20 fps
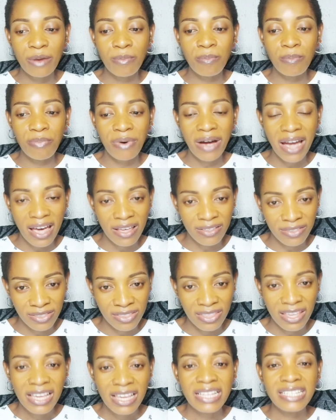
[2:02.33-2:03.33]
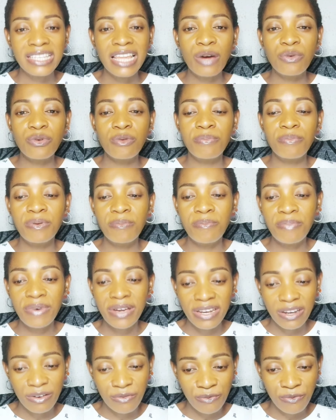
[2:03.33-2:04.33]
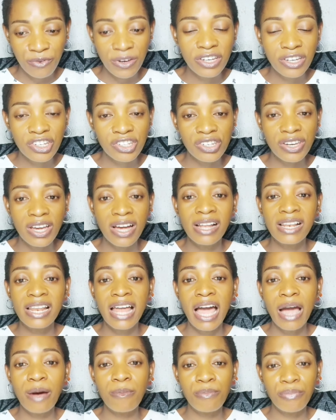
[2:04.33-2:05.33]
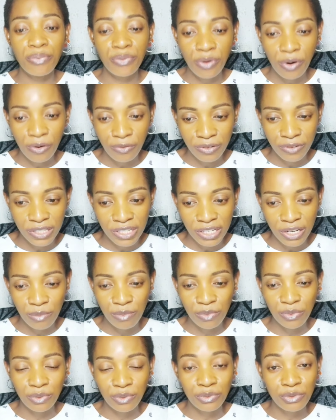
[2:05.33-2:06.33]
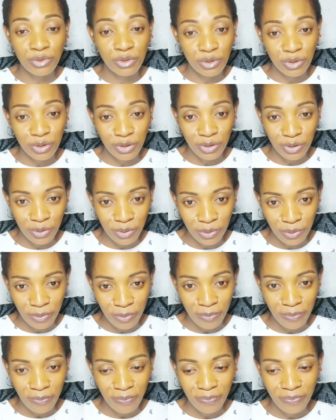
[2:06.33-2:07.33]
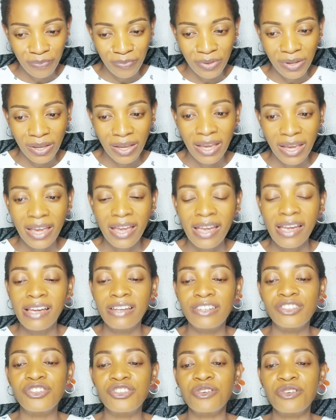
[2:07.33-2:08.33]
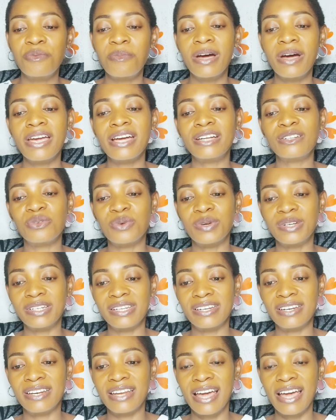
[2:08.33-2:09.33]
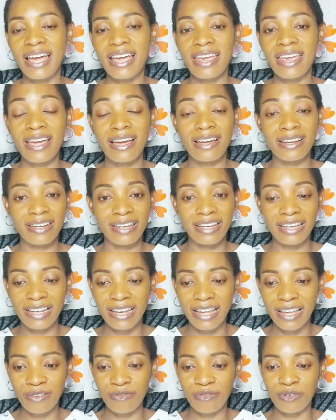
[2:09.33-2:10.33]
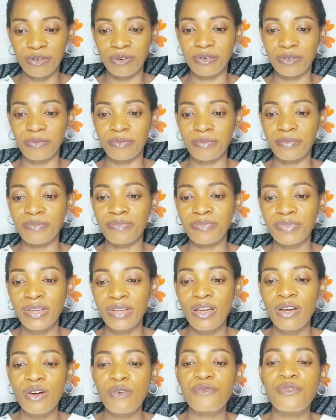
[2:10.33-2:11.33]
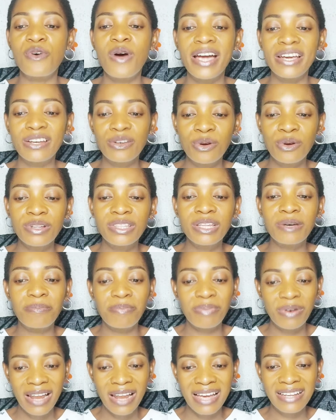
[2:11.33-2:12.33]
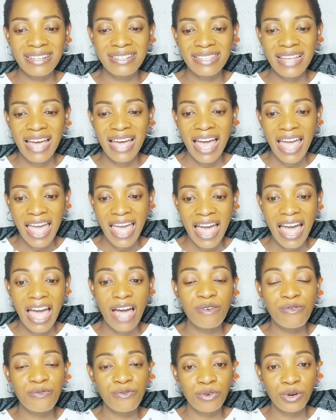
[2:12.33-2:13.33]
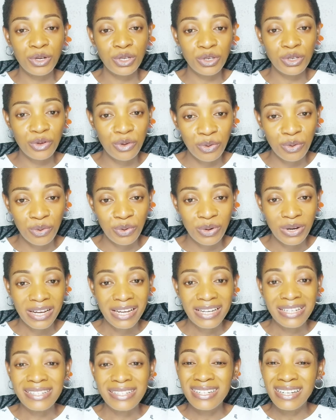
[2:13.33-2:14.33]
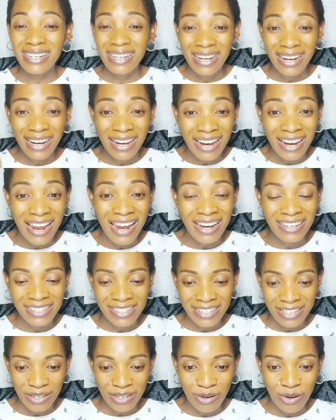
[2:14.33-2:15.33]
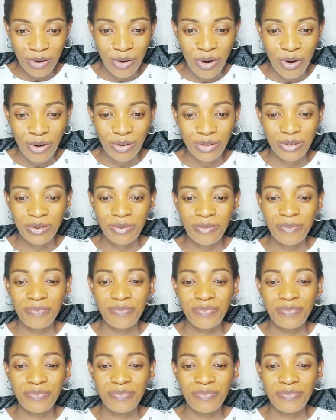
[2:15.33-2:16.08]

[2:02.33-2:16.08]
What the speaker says: a path that will be beneficial and profitable to you." Jeremiah 29 and 11. "For I know the plans I have for you, declares the Lord.